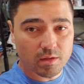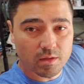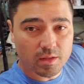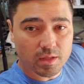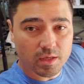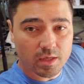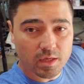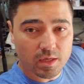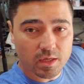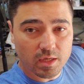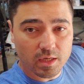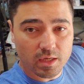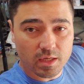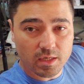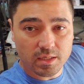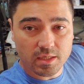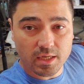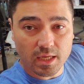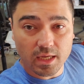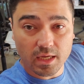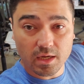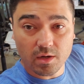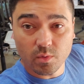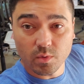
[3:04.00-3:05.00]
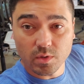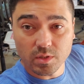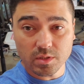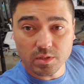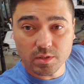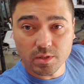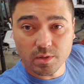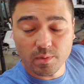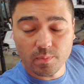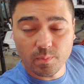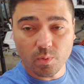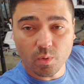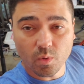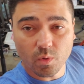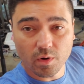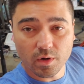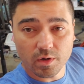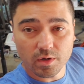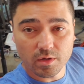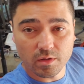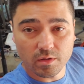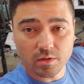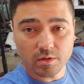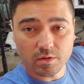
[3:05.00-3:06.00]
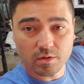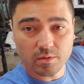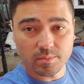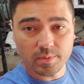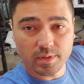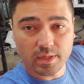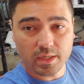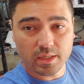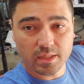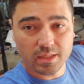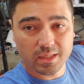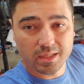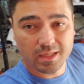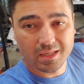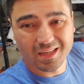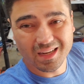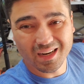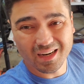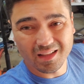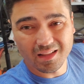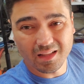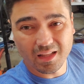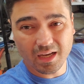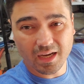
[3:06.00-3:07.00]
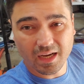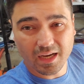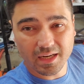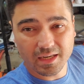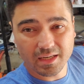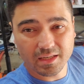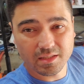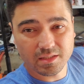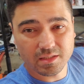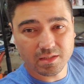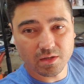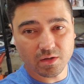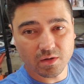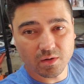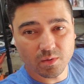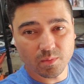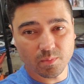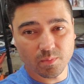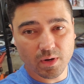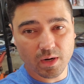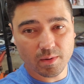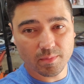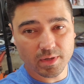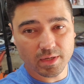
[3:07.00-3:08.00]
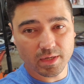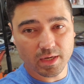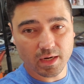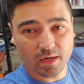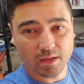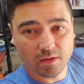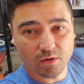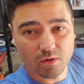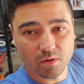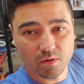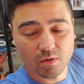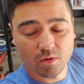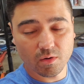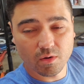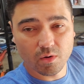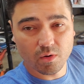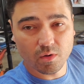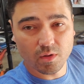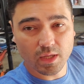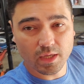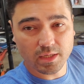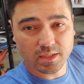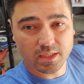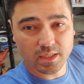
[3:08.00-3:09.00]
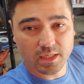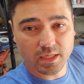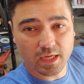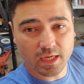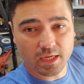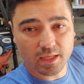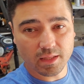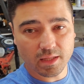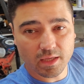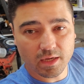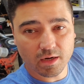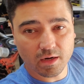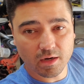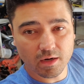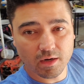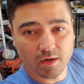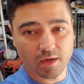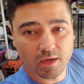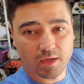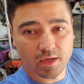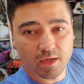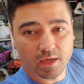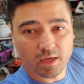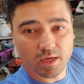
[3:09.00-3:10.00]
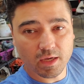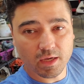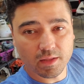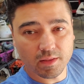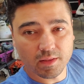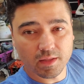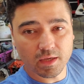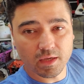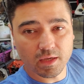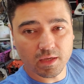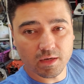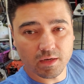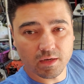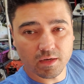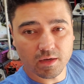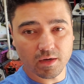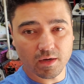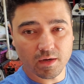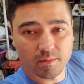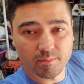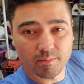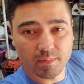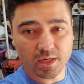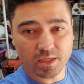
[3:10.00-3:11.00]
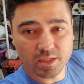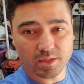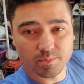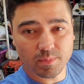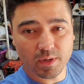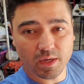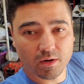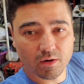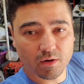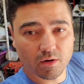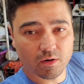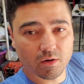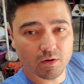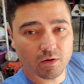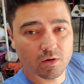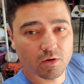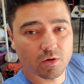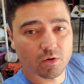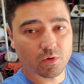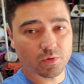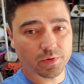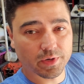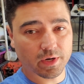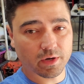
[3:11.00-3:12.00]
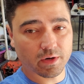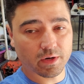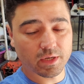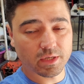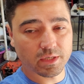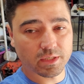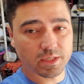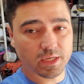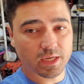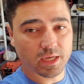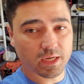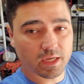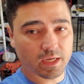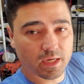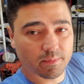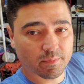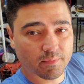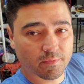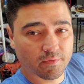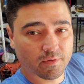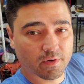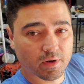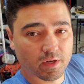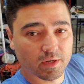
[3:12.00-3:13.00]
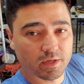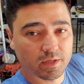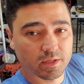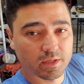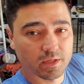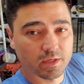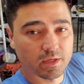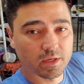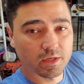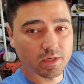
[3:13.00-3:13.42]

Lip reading: the intake was ported a little bit, not a lot. So probably not a whole lot to gain there. And then a much better cold air intake up front